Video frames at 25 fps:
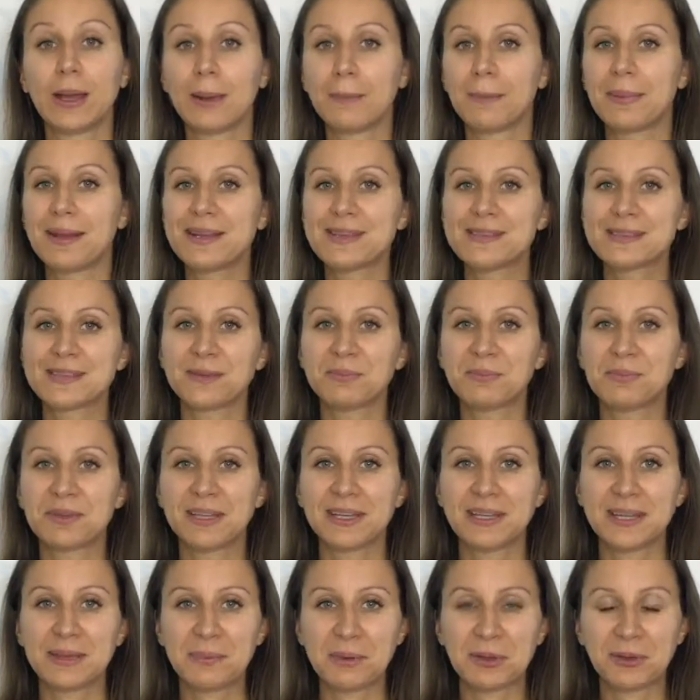please send me an
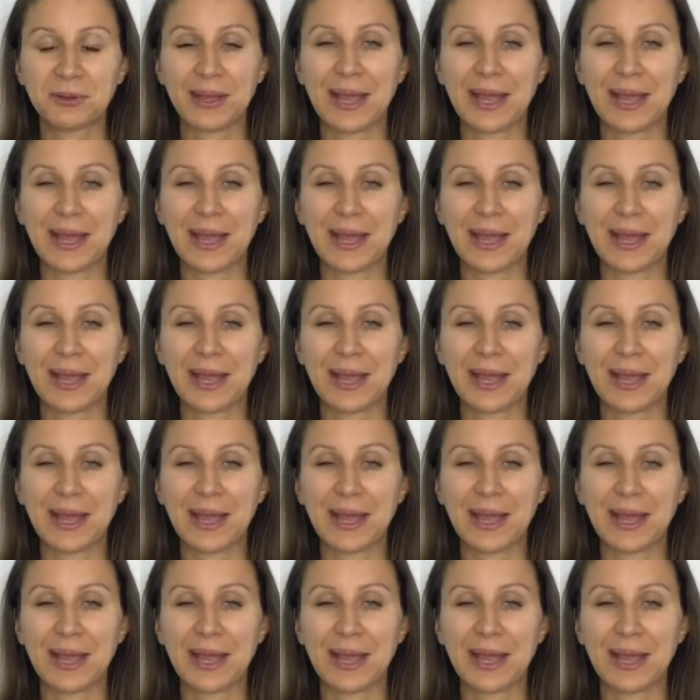email,